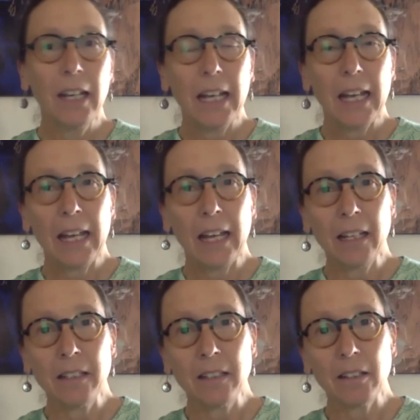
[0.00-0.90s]

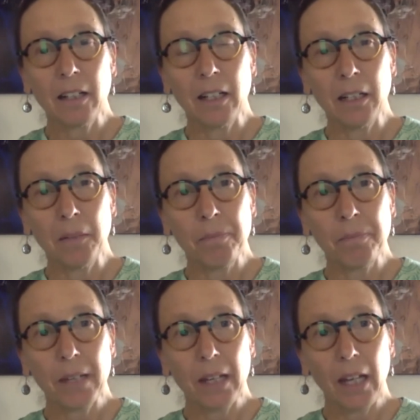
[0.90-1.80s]
And
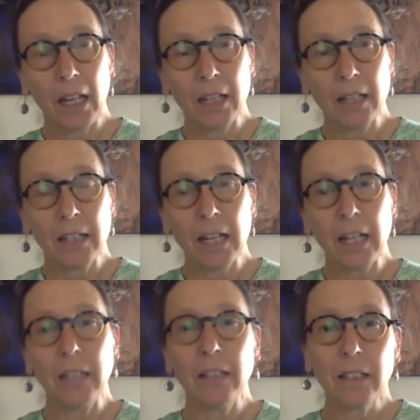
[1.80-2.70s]

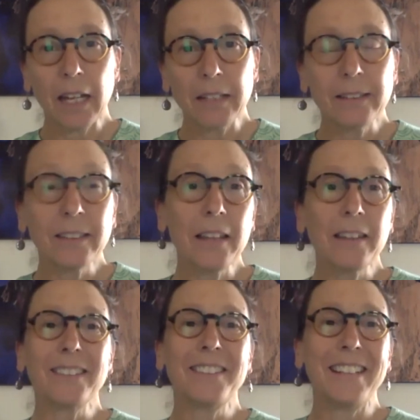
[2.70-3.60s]
they can set the
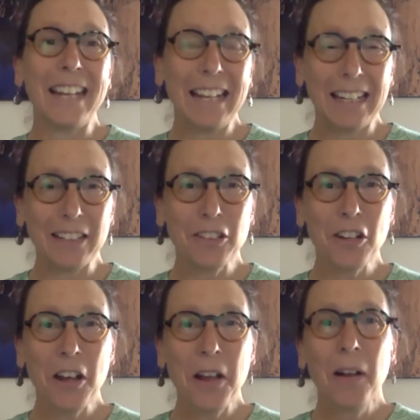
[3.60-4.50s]
stage
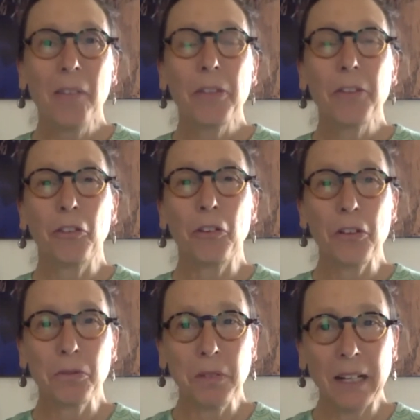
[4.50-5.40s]
for
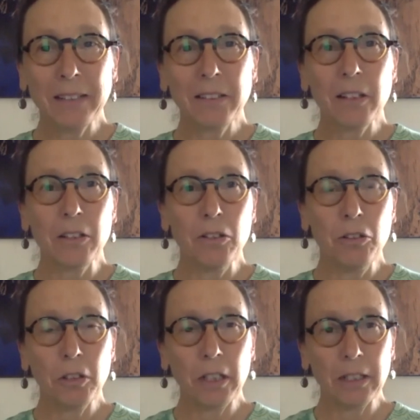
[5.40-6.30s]
the rest of the
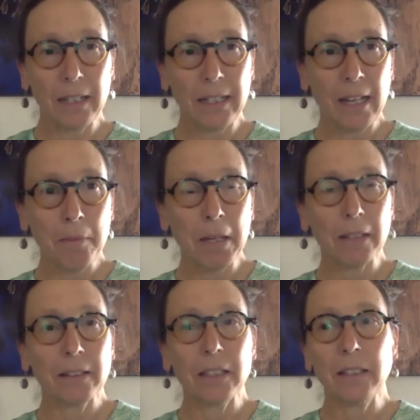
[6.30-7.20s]
nutrient
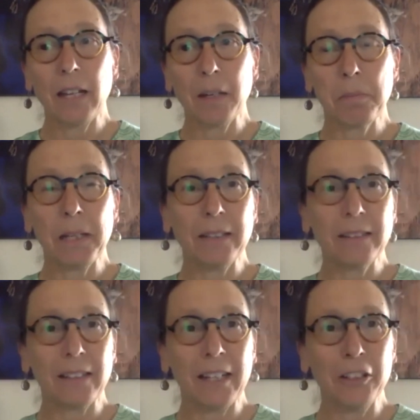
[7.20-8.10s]
dynamics that take
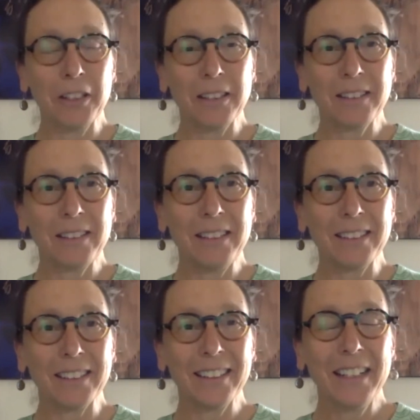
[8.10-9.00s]
place later in the
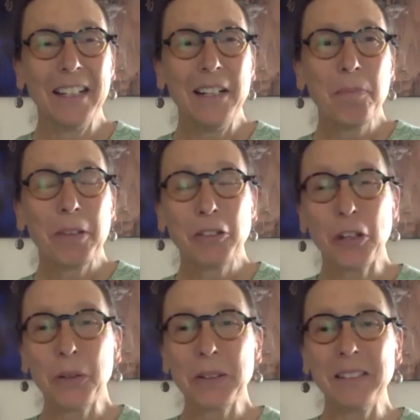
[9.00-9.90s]
season.
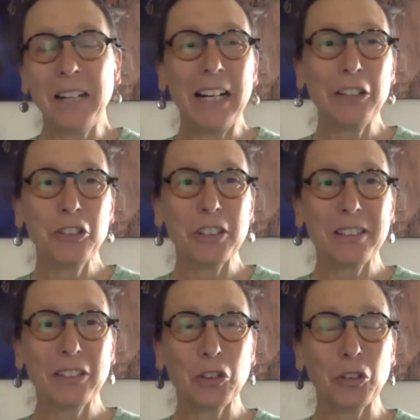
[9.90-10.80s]
So it's not
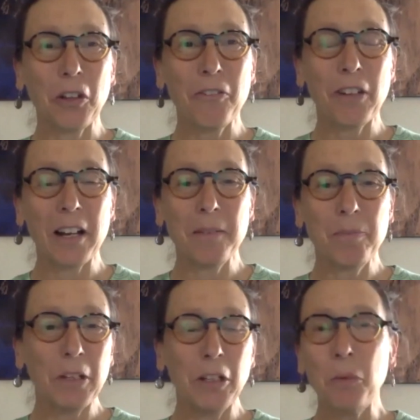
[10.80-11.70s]
just sort of,
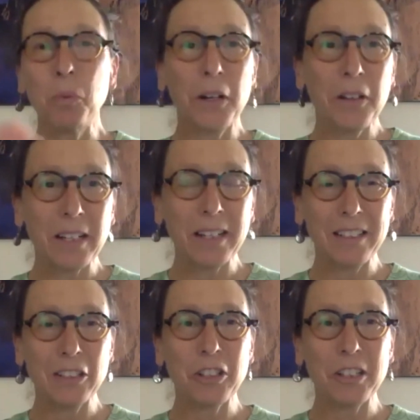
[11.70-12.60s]
what are the
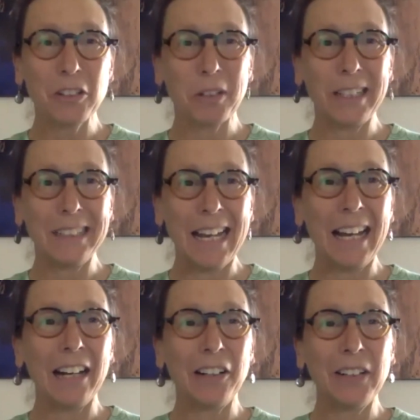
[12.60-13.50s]
conditions right
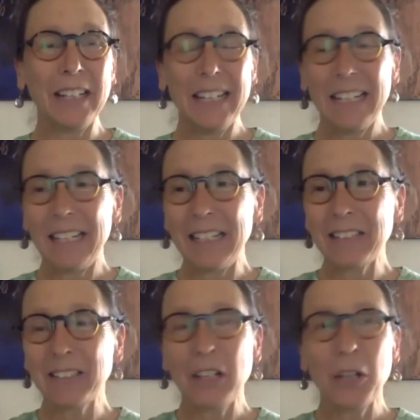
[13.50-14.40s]
now?
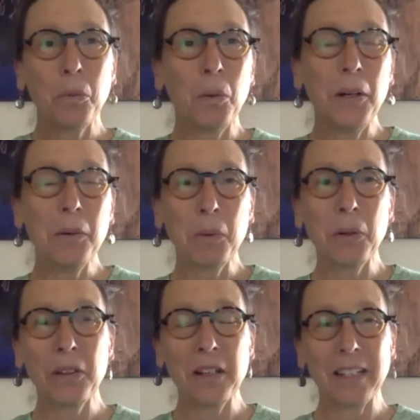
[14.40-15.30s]
It's what
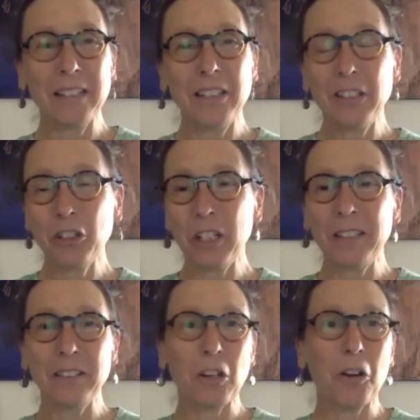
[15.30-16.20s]
were the
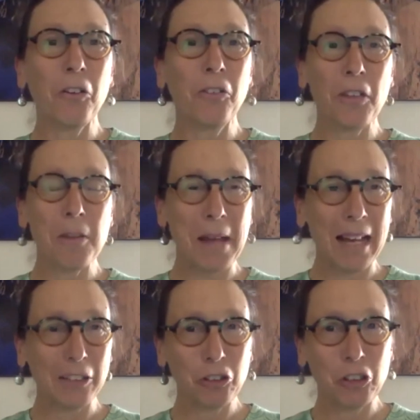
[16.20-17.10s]
conditions over the
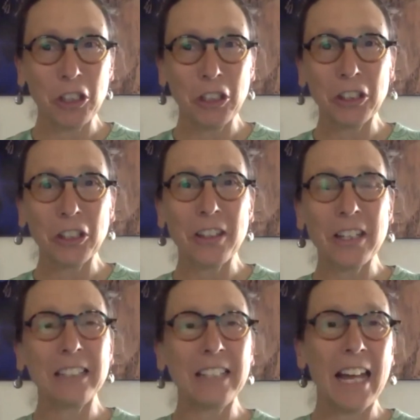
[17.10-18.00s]
past year
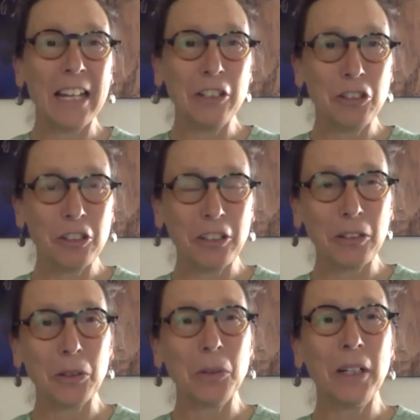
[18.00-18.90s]
that led to